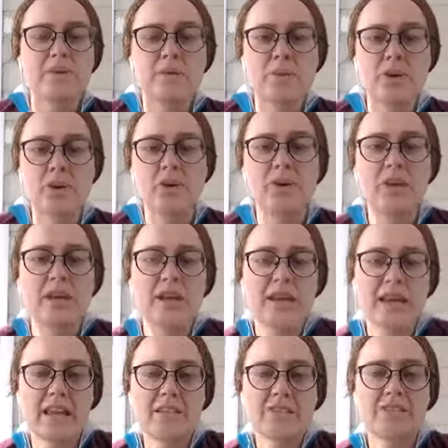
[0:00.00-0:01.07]

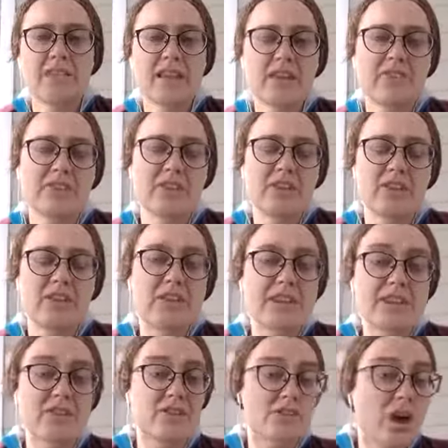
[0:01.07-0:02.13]
if you
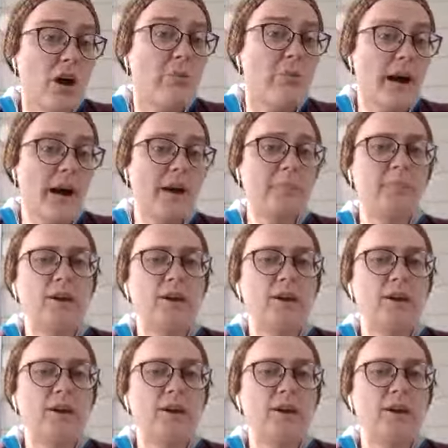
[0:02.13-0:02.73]
need to top up,